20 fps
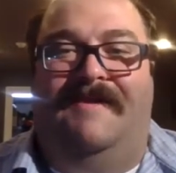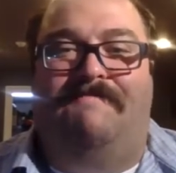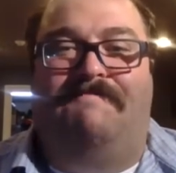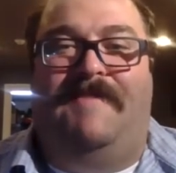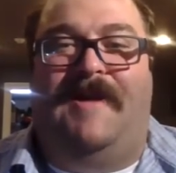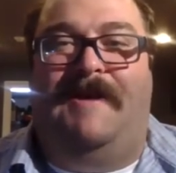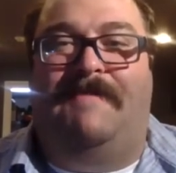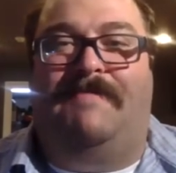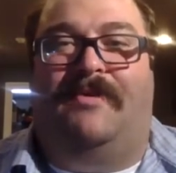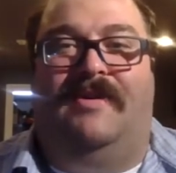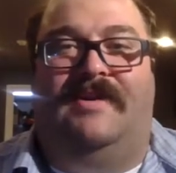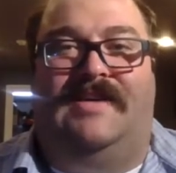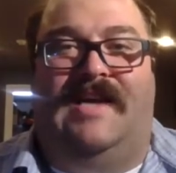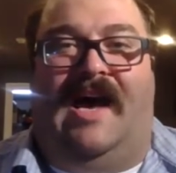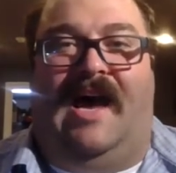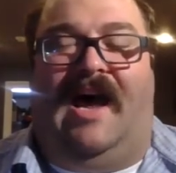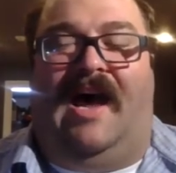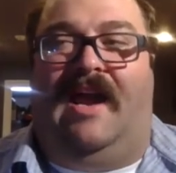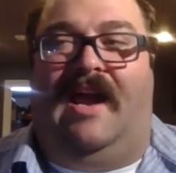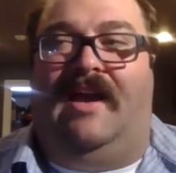people are
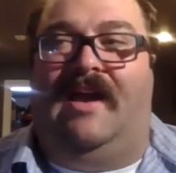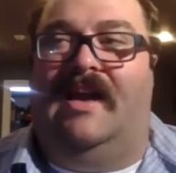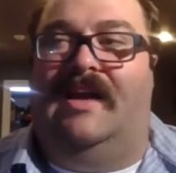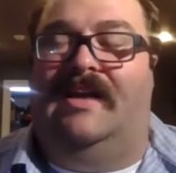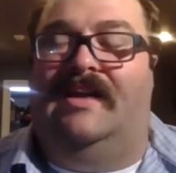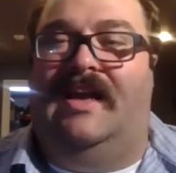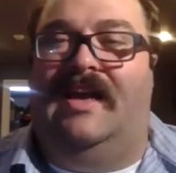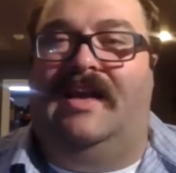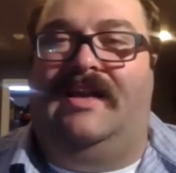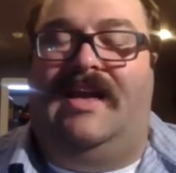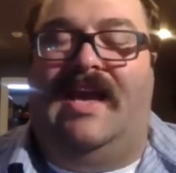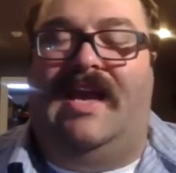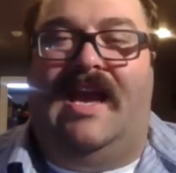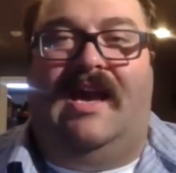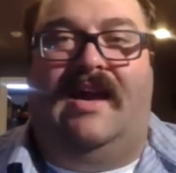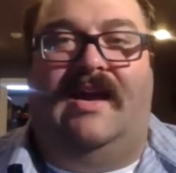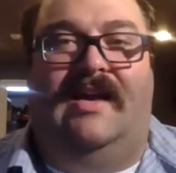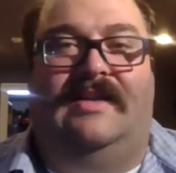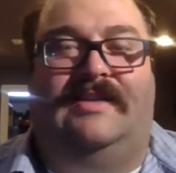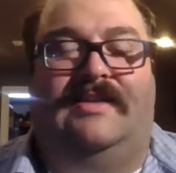dying, and
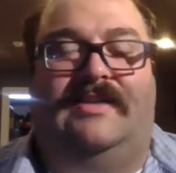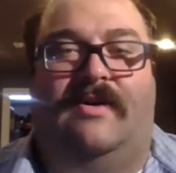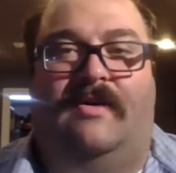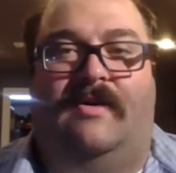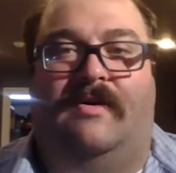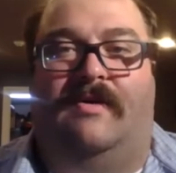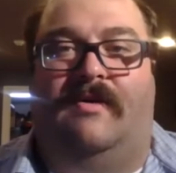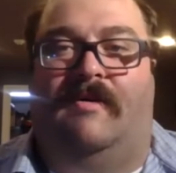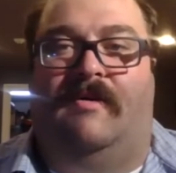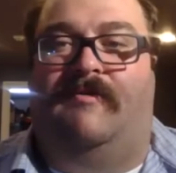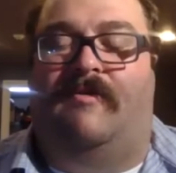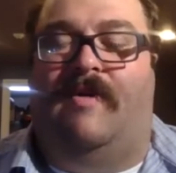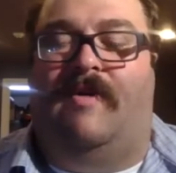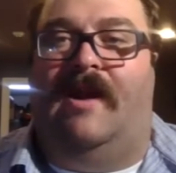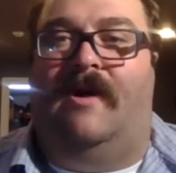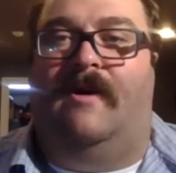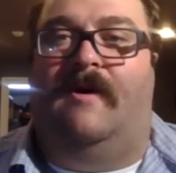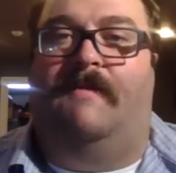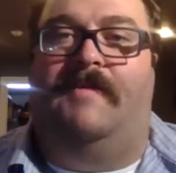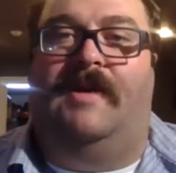yeah, it's old or
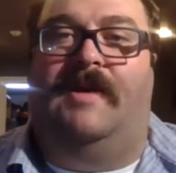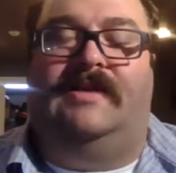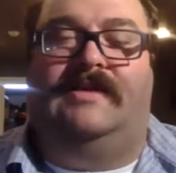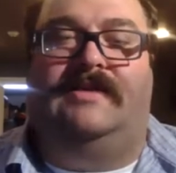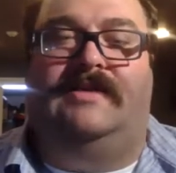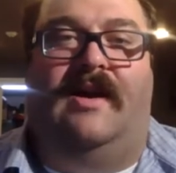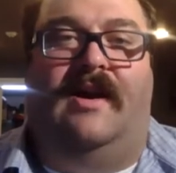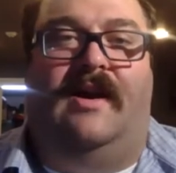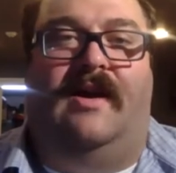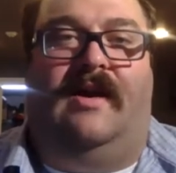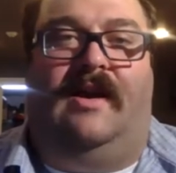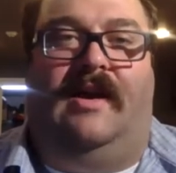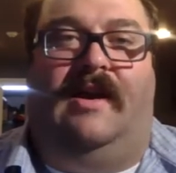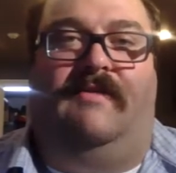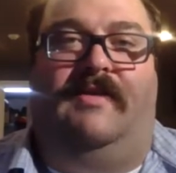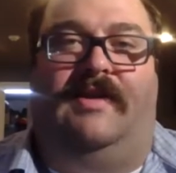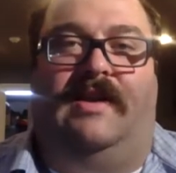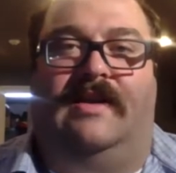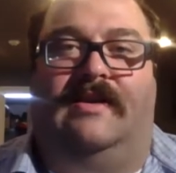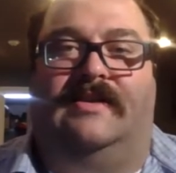frail, but it's young and
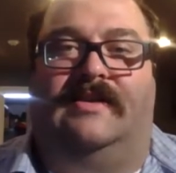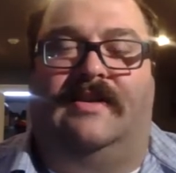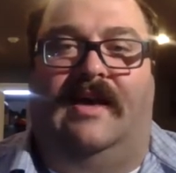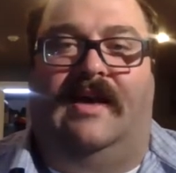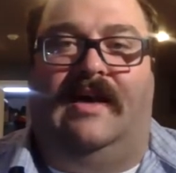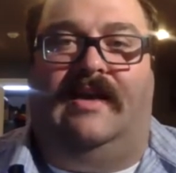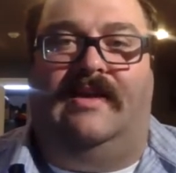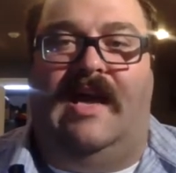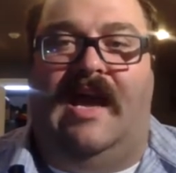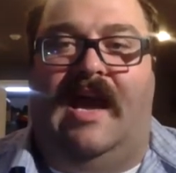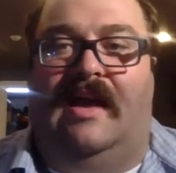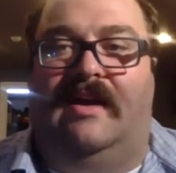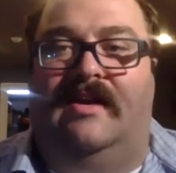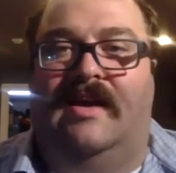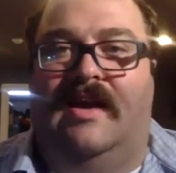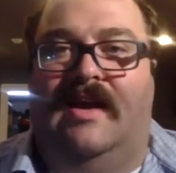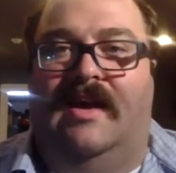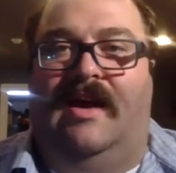everything else like that.